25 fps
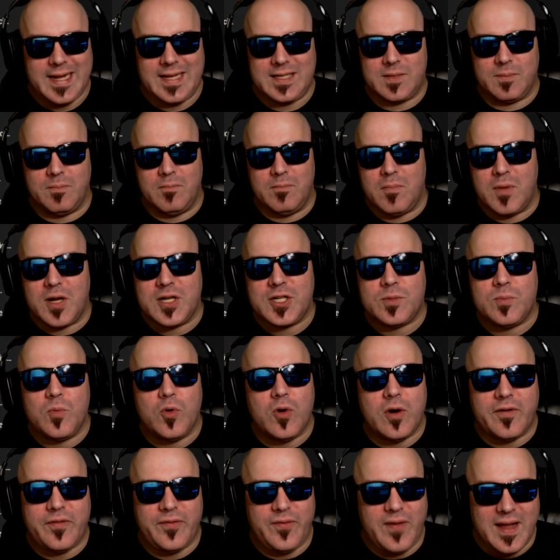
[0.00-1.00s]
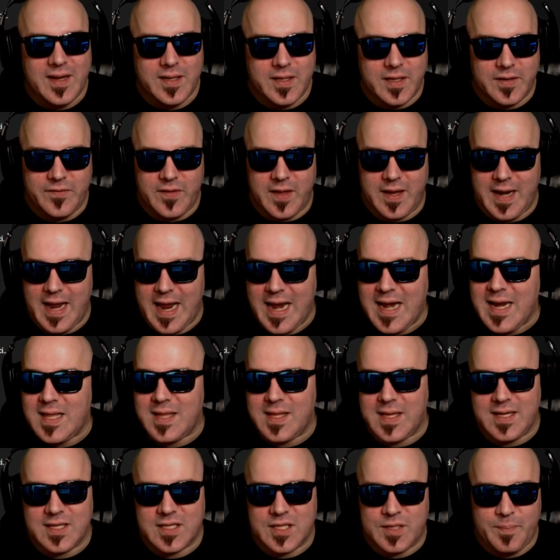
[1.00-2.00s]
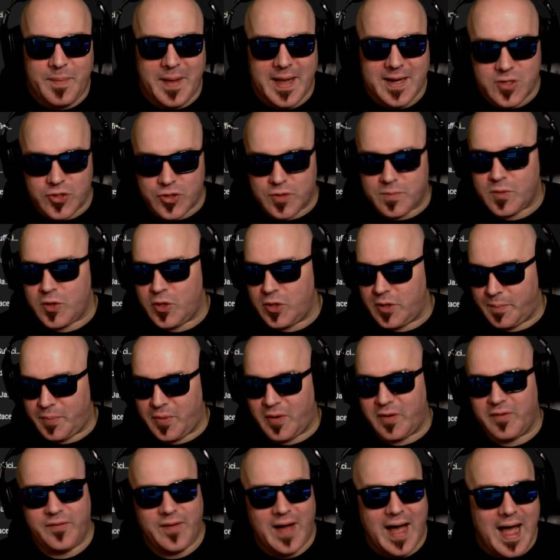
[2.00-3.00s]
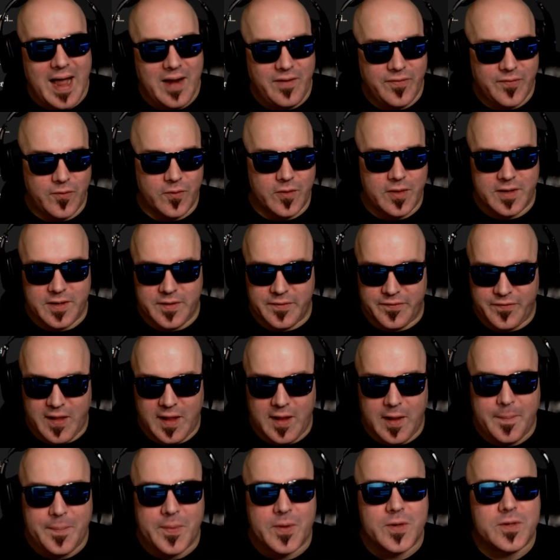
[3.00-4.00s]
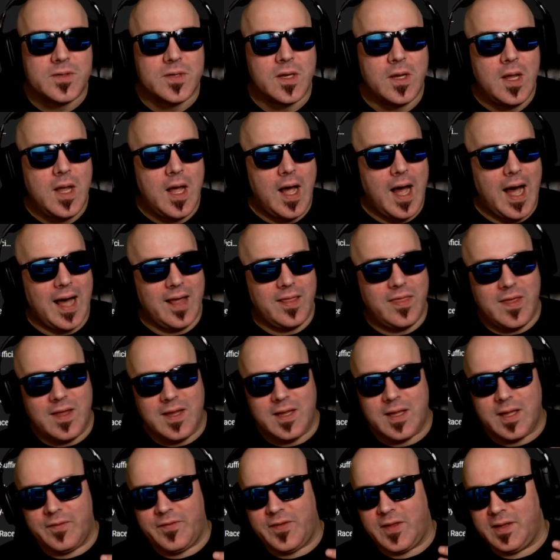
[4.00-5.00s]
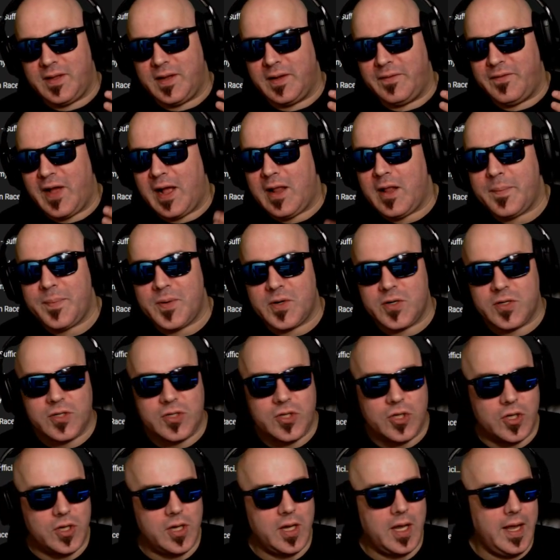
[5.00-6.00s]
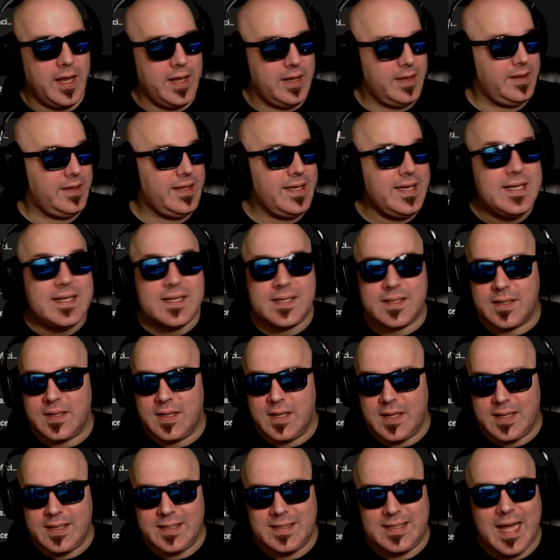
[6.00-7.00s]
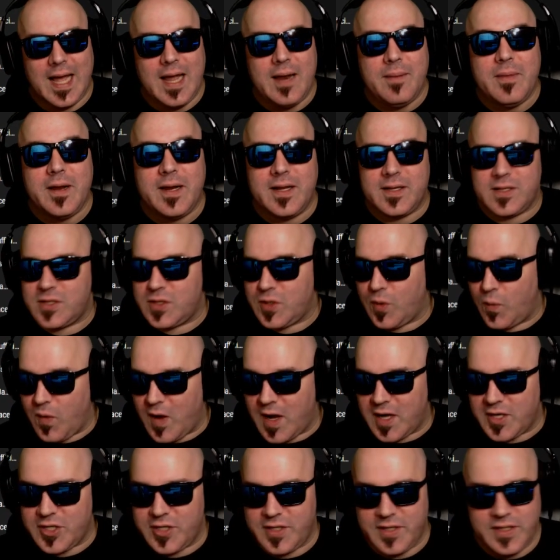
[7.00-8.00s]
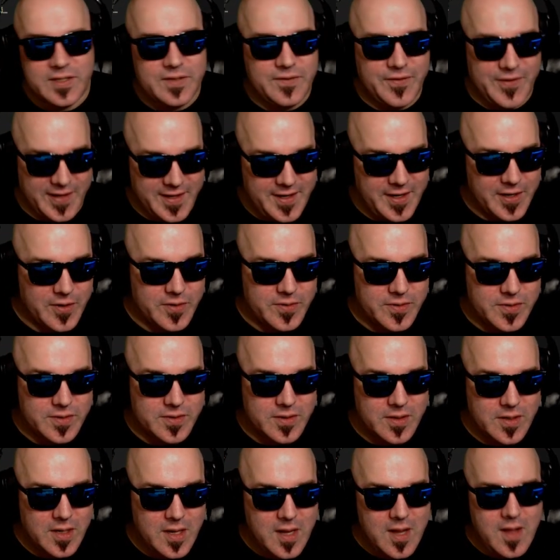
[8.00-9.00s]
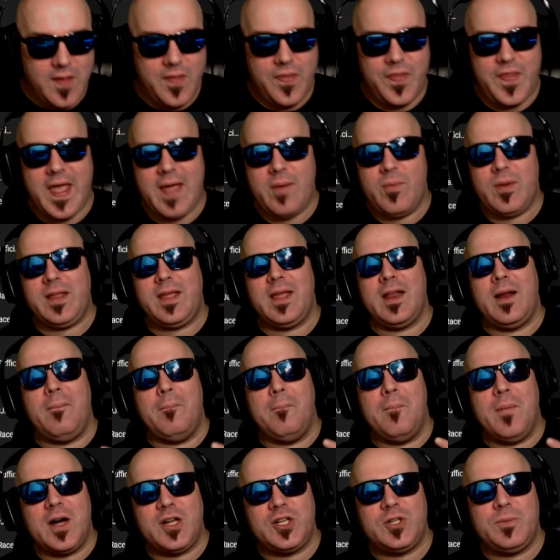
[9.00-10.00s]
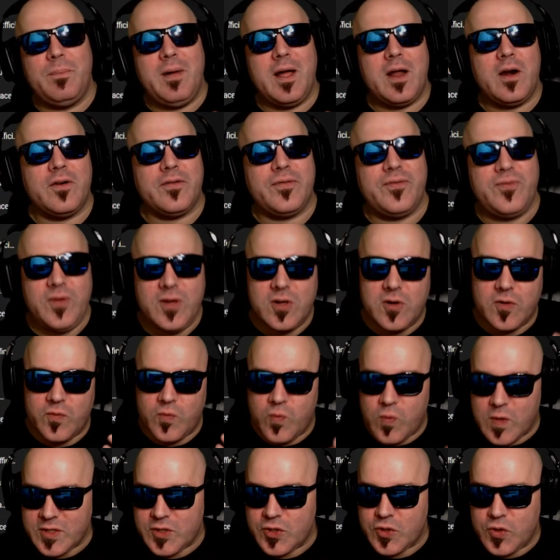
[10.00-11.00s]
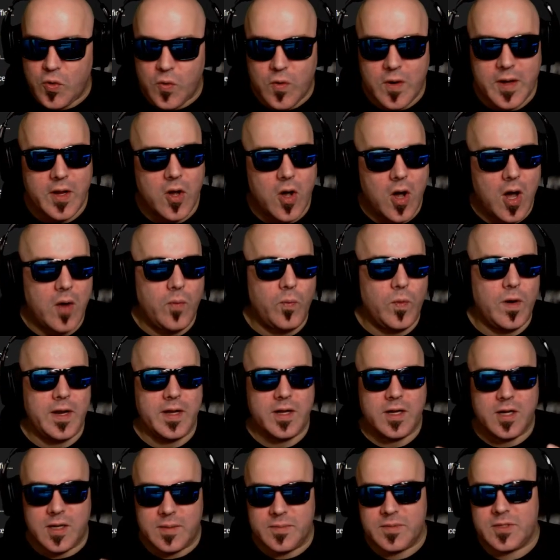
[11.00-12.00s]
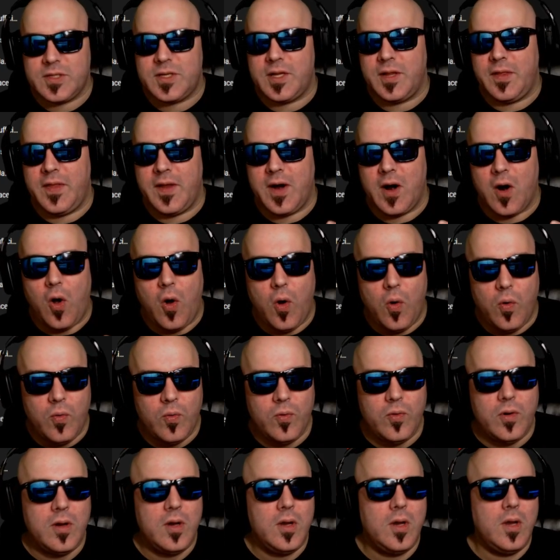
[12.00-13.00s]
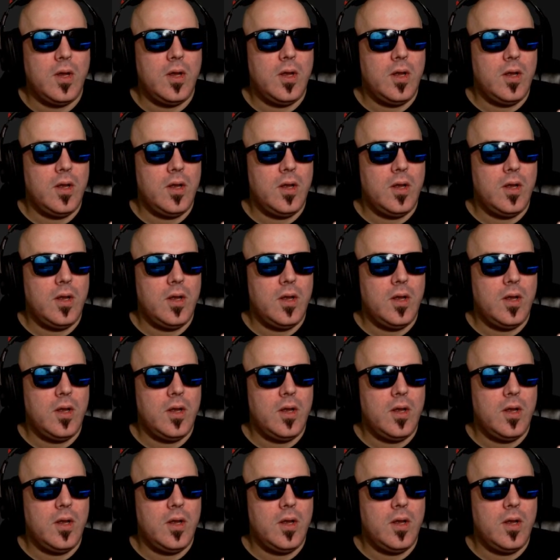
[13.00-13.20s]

It's much more effective than anything Spectrum could provide for the developers. I think if the developers took at least 10 minutes to watch these videos, they would get a much better feel of what's going on when it comes to their own